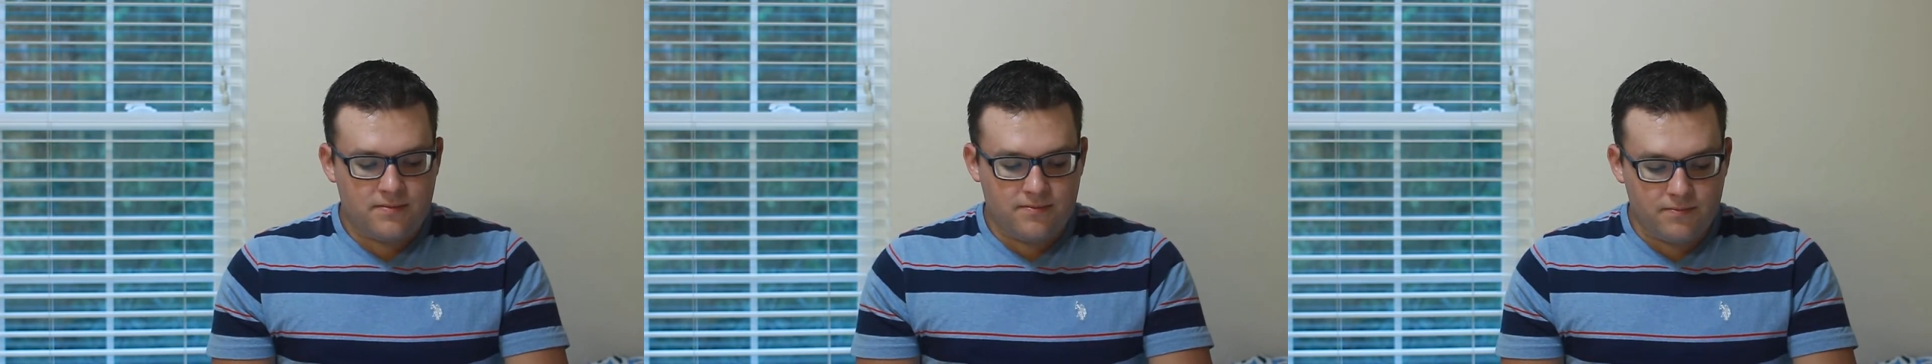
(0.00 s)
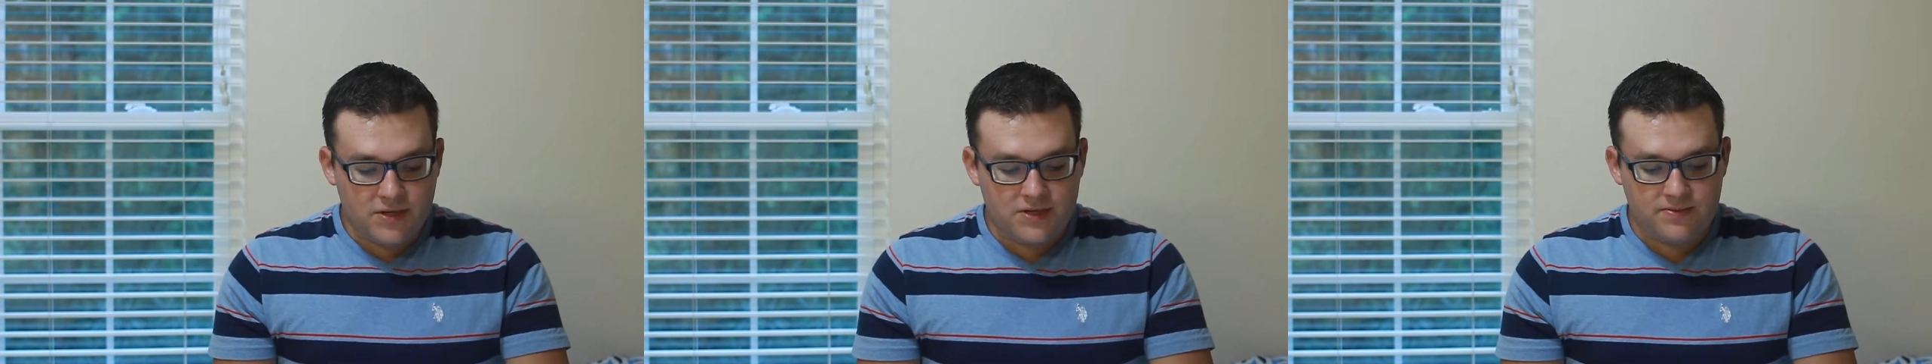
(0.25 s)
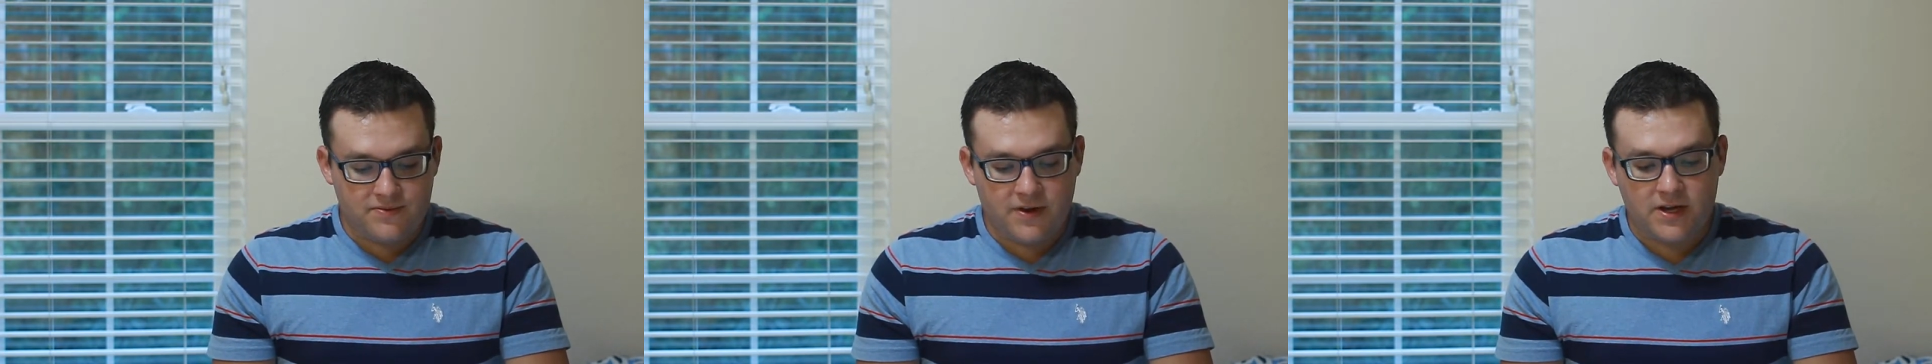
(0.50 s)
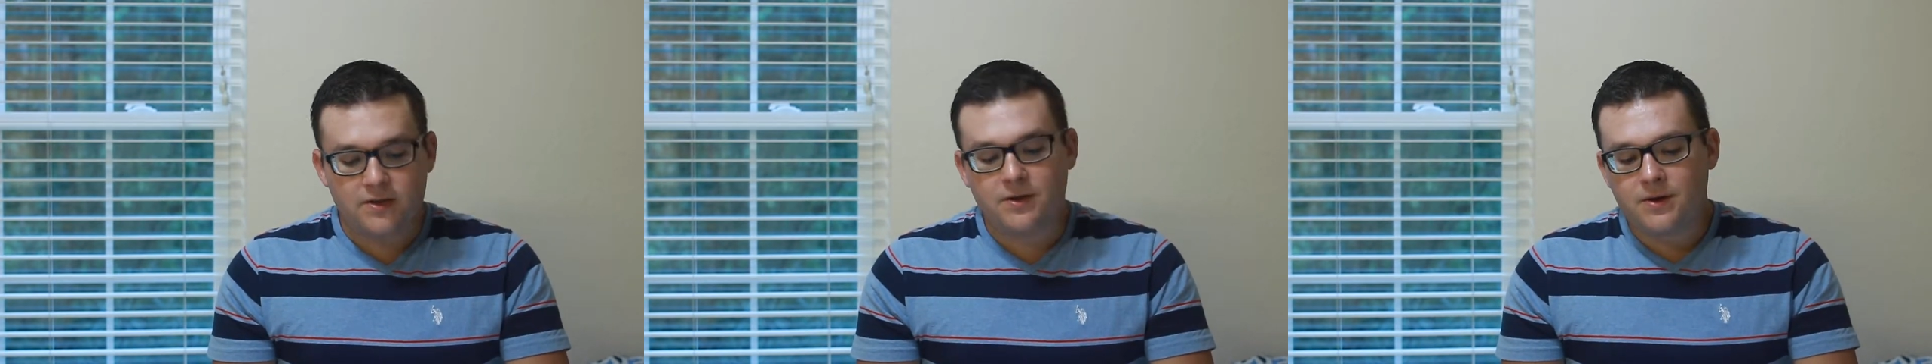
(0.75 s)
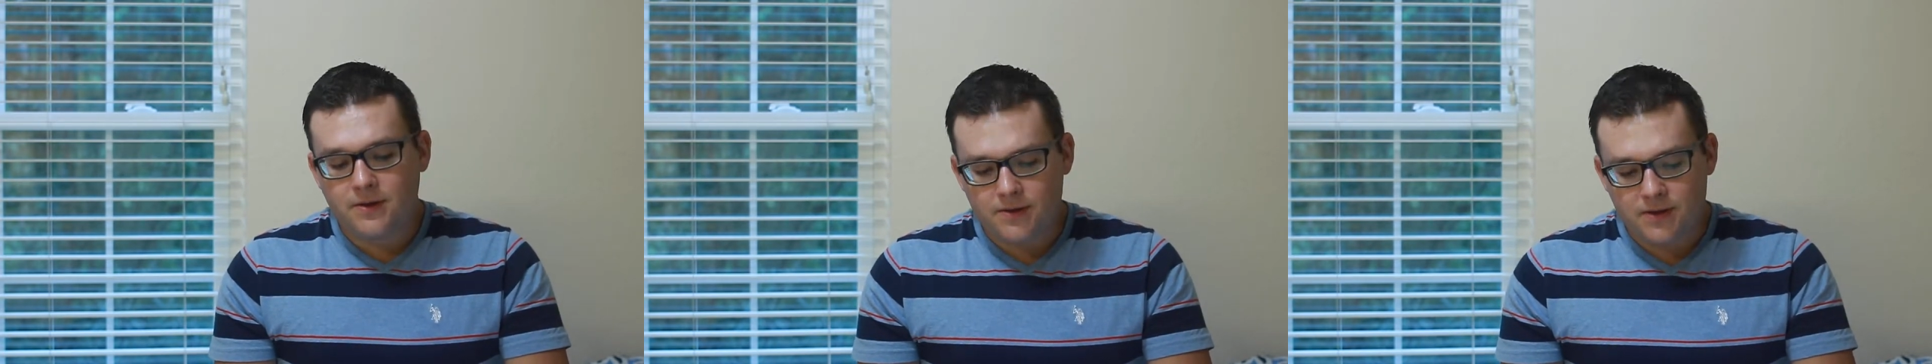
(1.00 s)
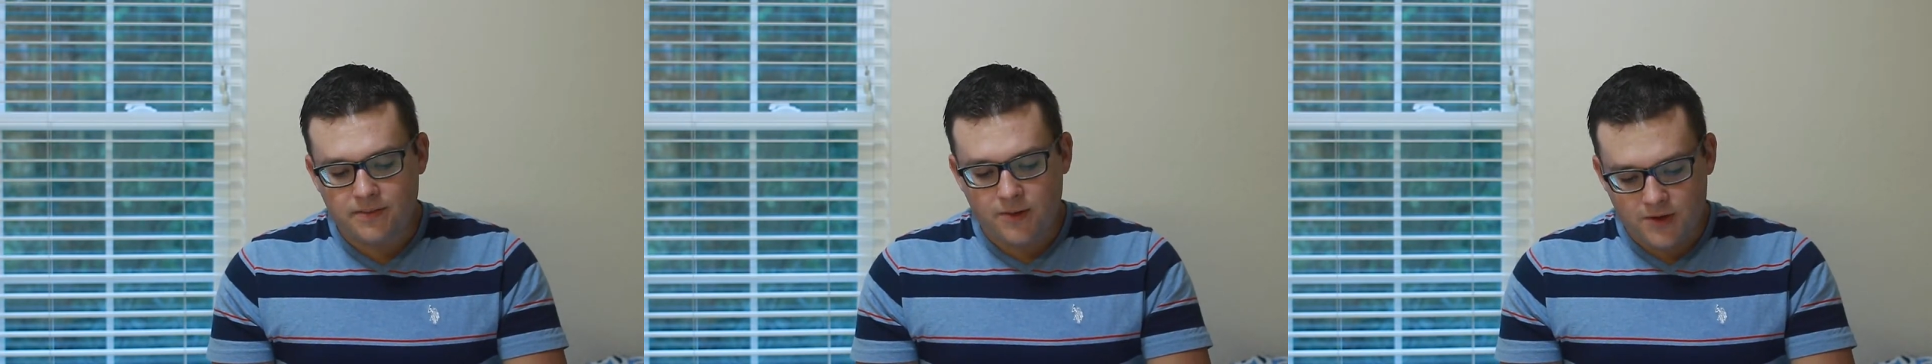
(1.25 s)
Benjamin Franklin
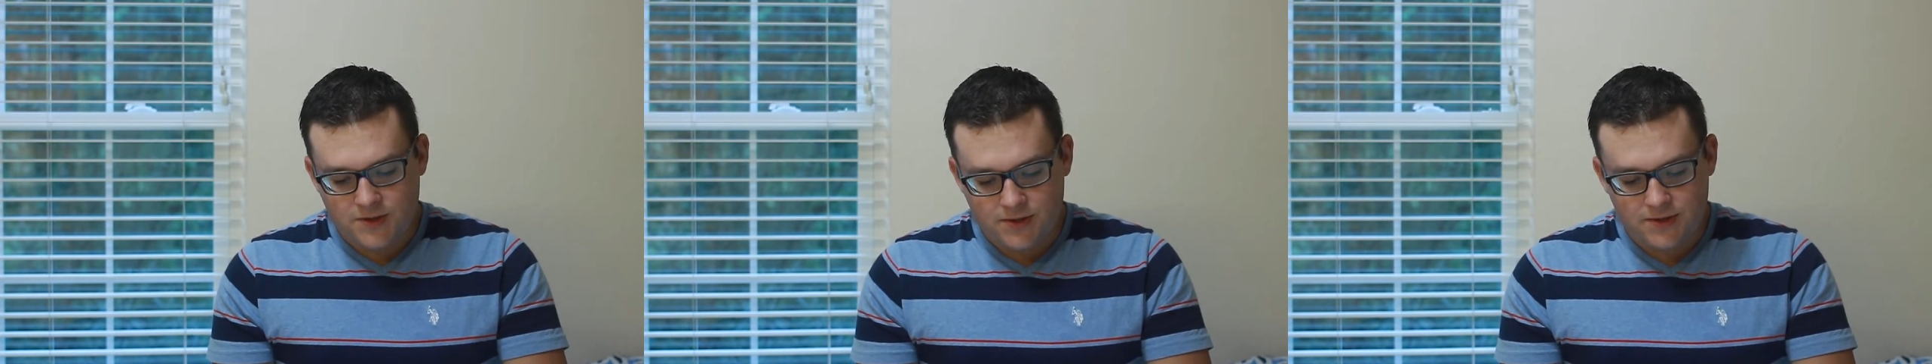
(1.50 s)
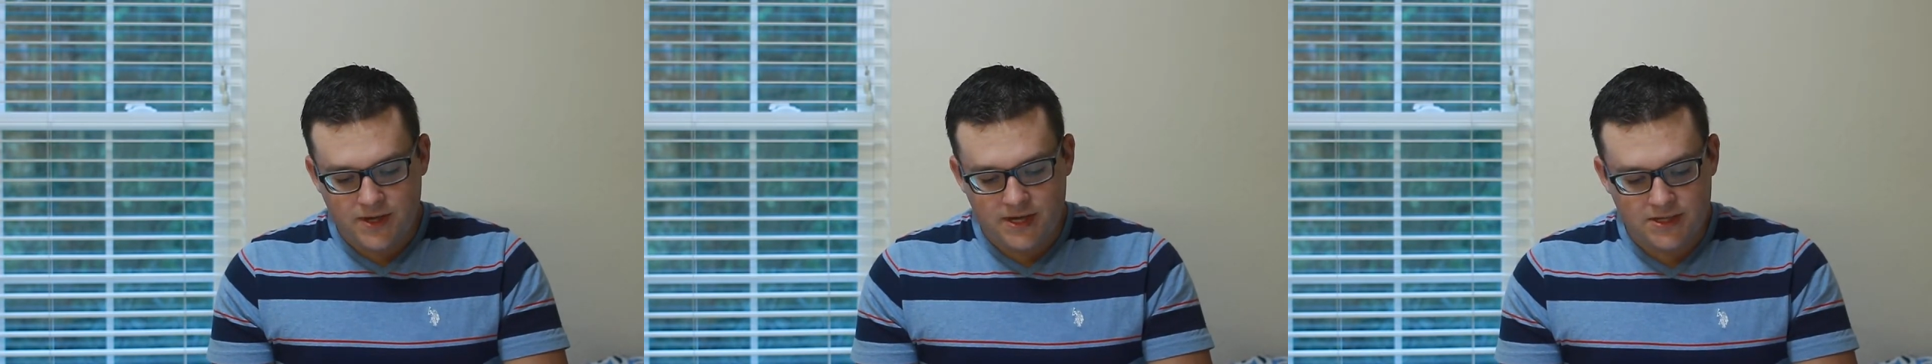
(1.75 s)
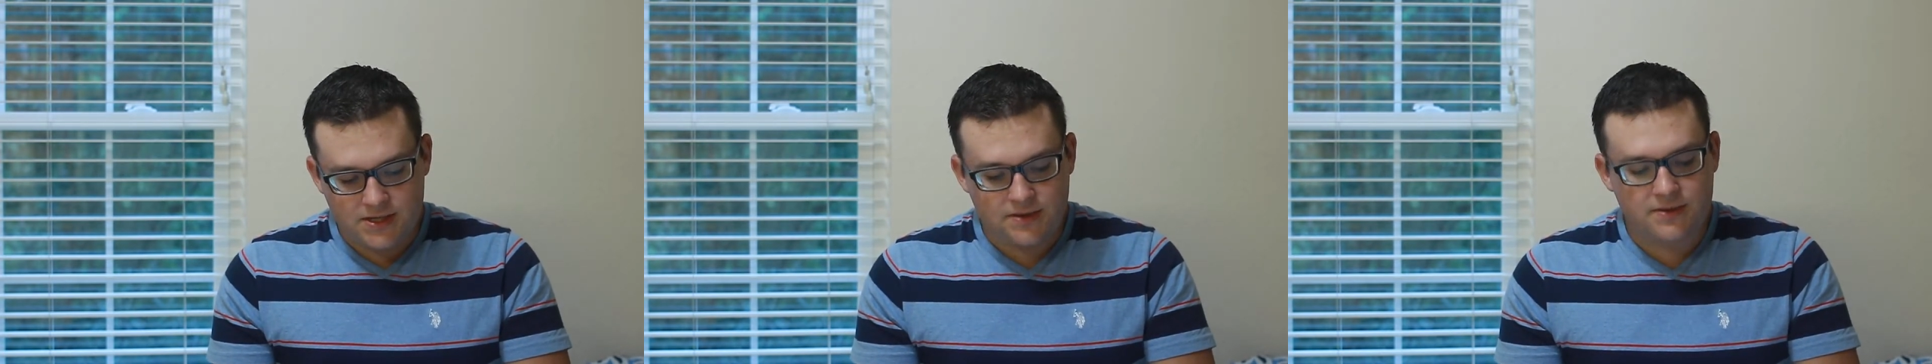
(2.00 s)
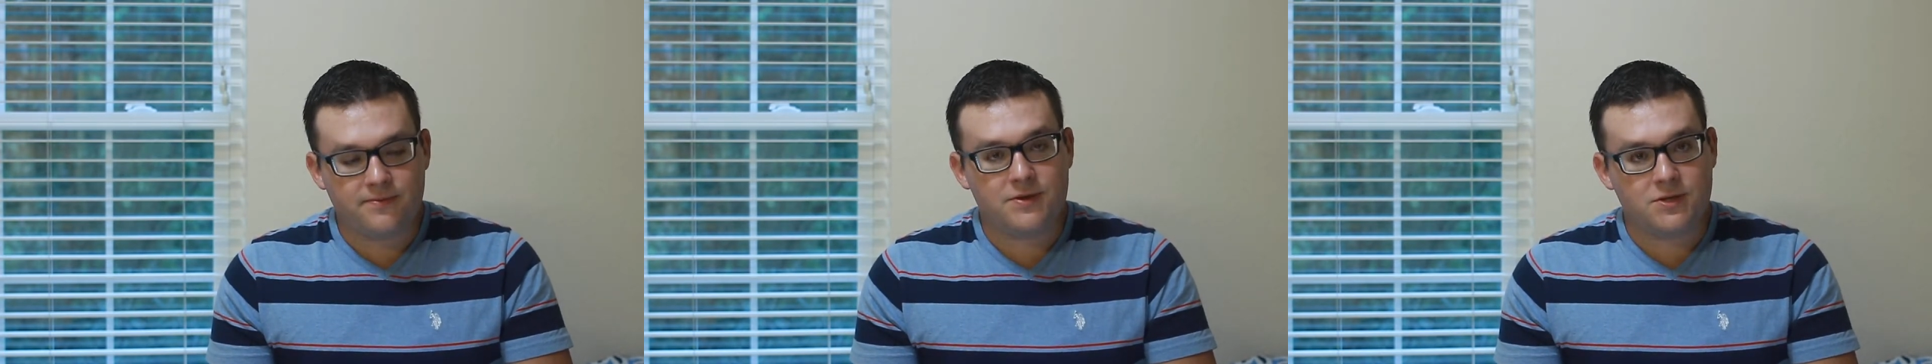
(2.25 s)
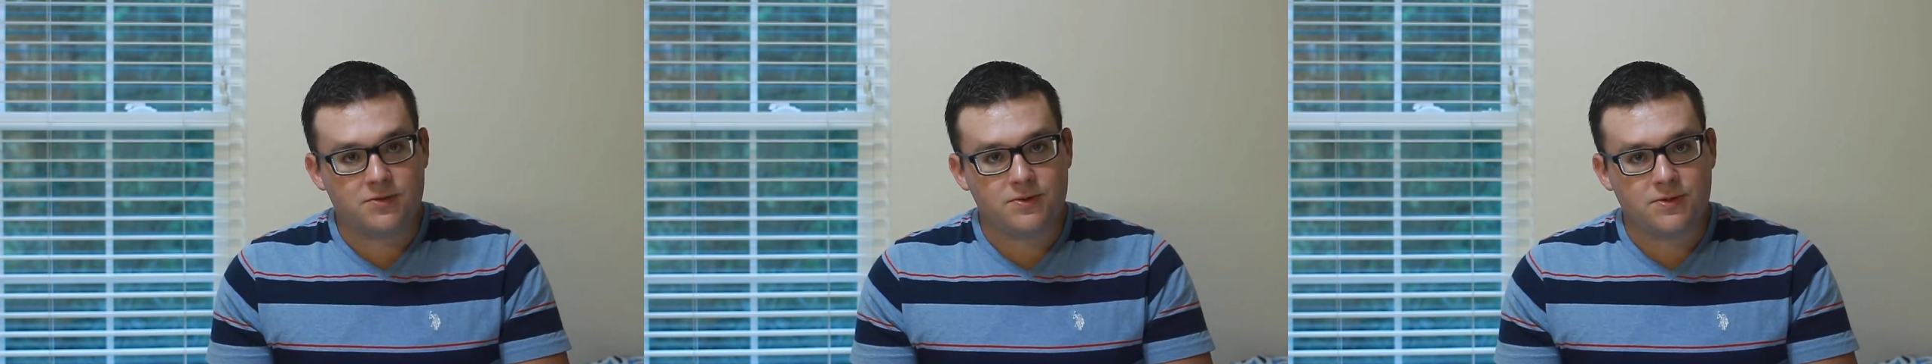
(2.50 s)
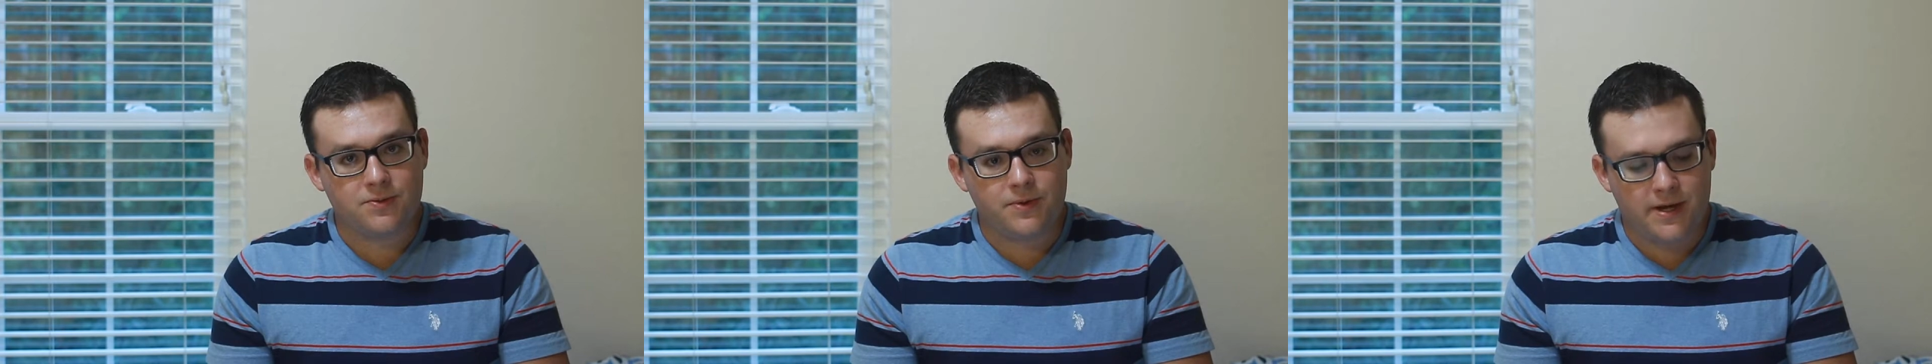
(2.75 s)
currently marks the location of the original
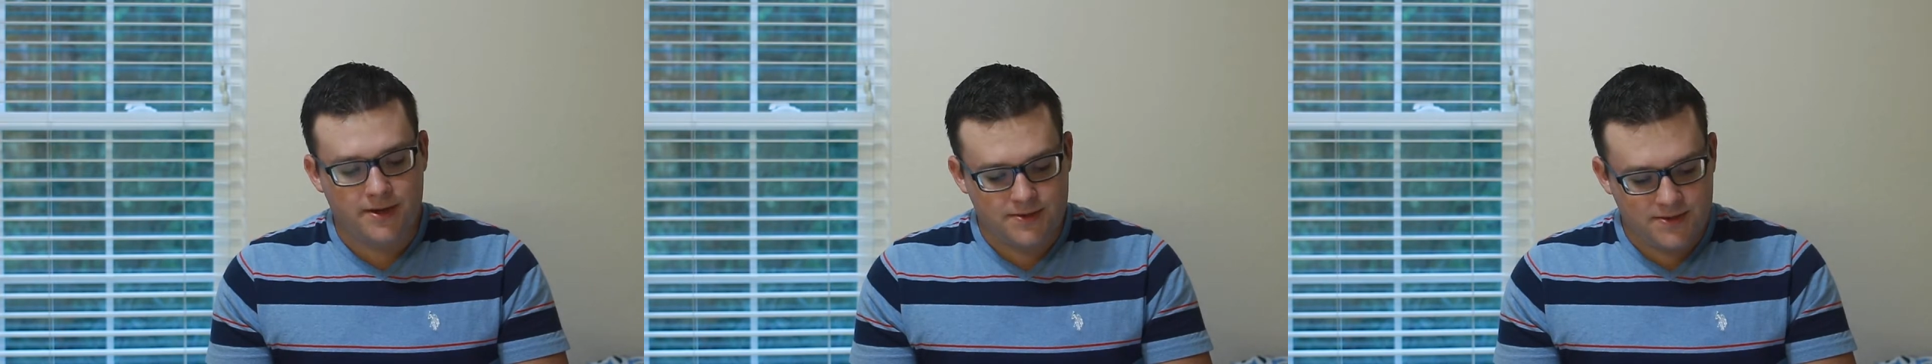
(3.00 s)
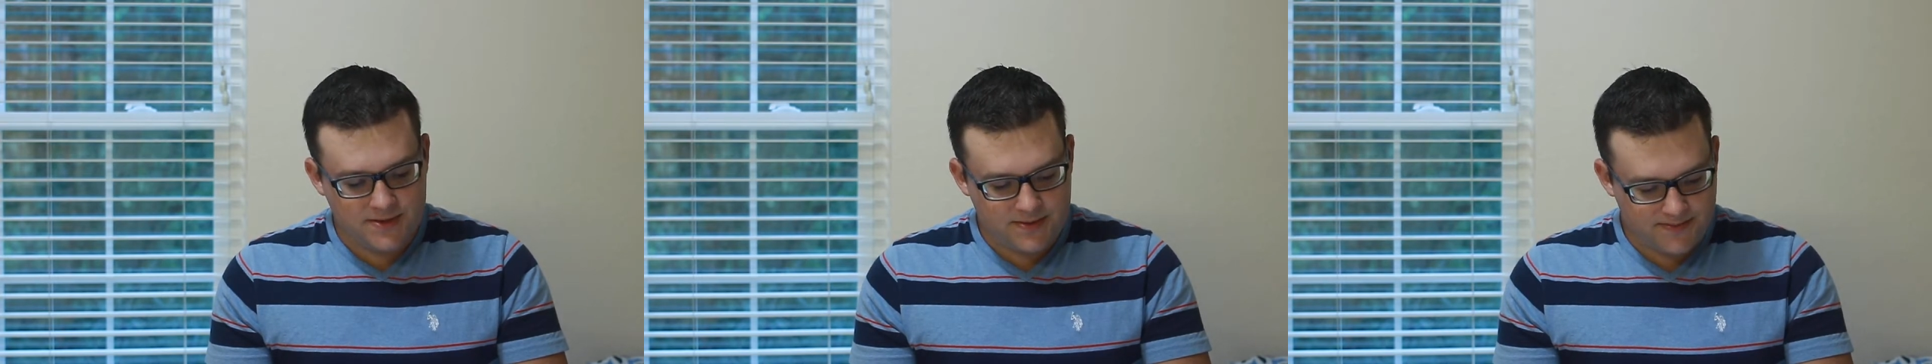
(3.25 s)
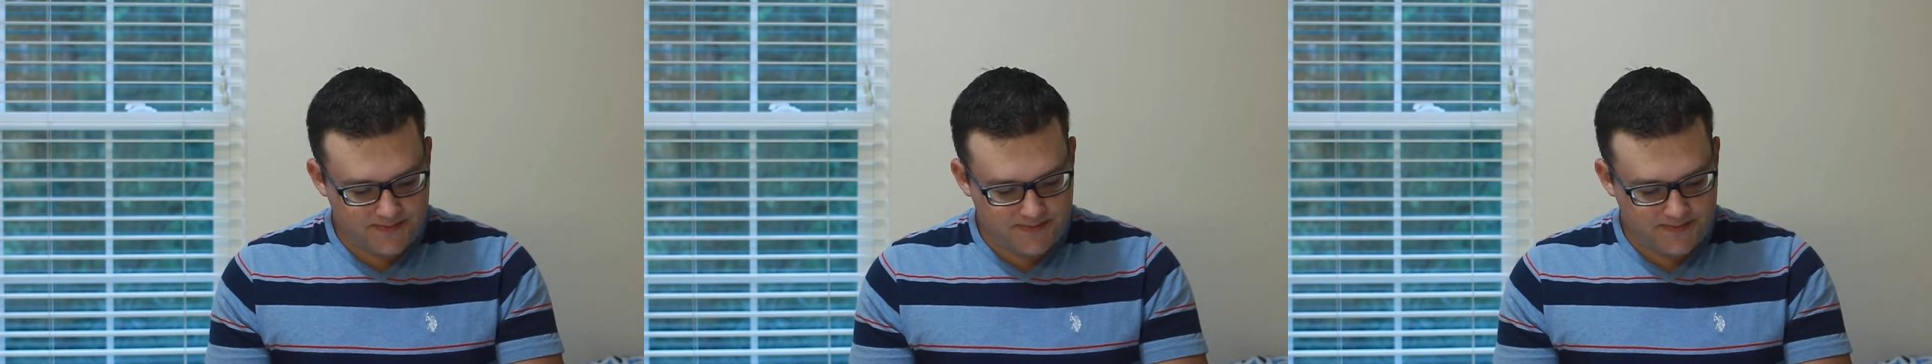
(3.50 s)
schoolhouse.